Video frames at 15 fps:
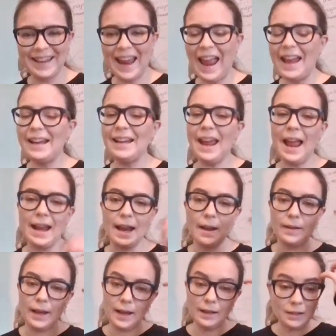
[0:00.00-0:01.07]
And again,
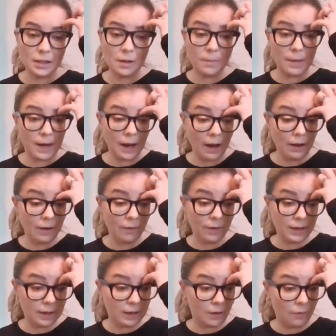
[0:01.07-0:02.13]
it gets to be kind of
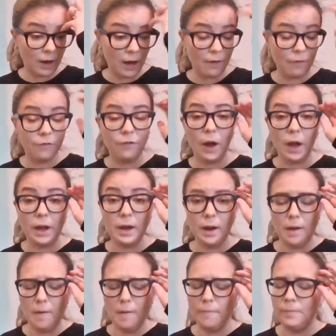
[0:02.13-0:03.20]
addictive, kind of fun.
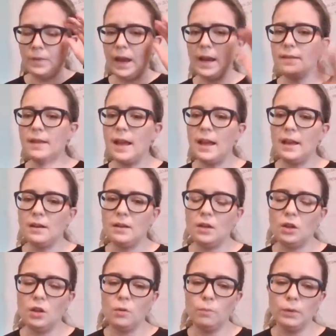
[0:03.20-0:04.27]
And then
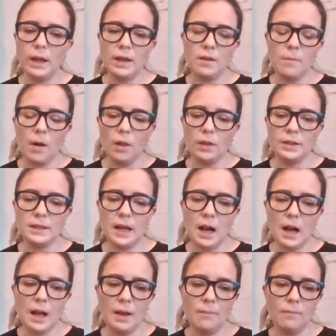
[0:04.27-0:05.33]
you play them all the
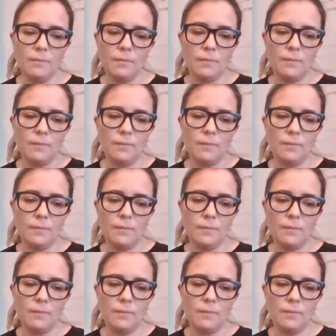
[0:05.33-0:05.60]
time.